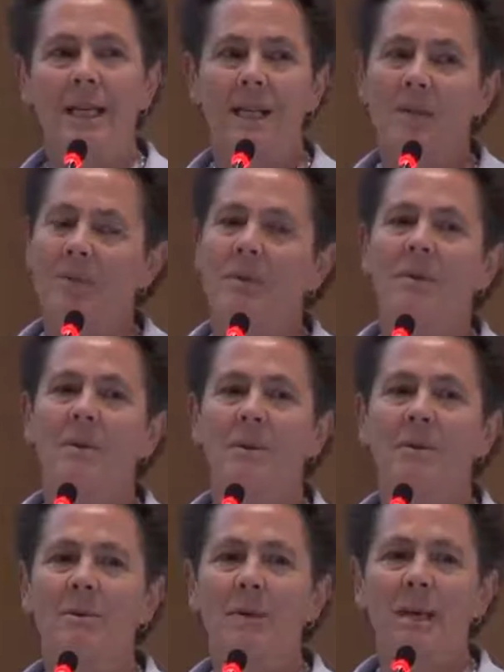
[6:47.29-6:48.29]
That's
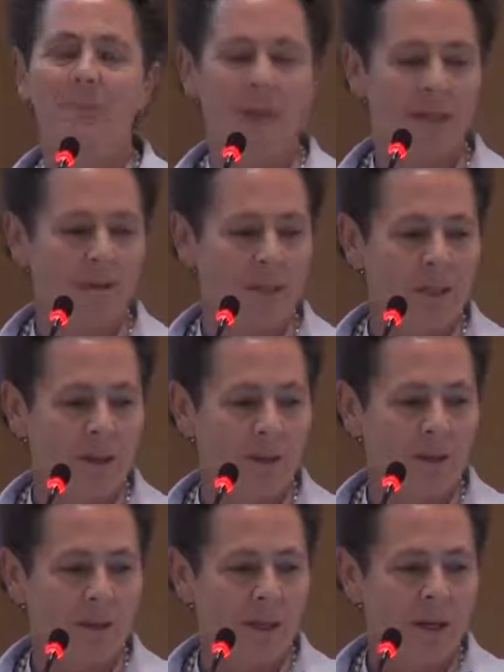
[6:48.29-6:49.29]
a great way to
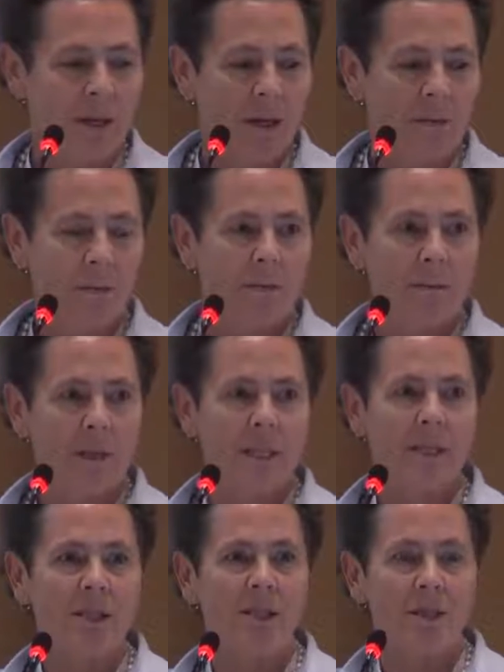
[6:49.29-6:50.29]
reduce
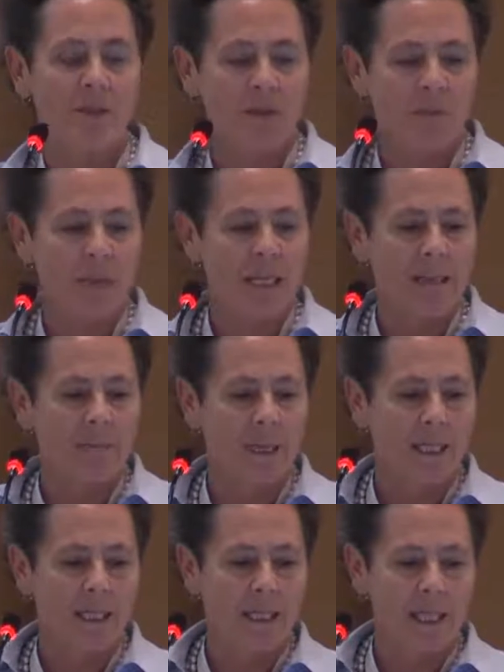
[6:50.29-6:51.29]
risks or spending
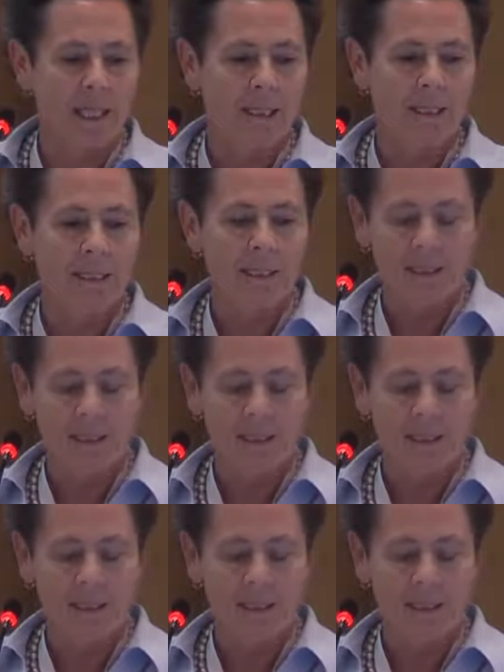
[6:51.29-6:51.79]
money that